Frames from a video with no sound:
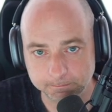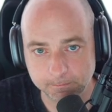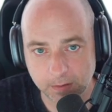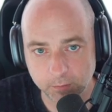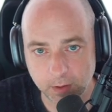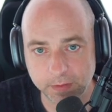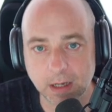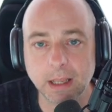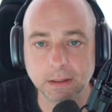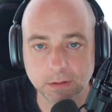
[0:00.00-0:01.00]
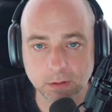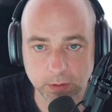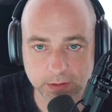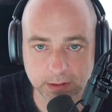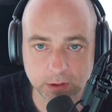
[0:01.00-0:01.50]
Right, the latest
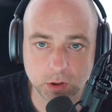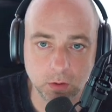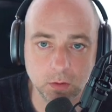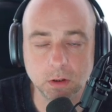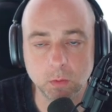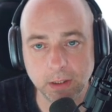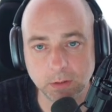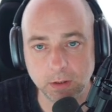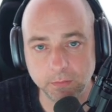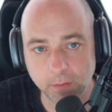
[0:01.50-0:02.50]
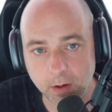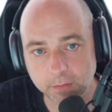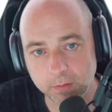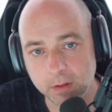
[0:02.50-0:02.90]
twist. In June 2025,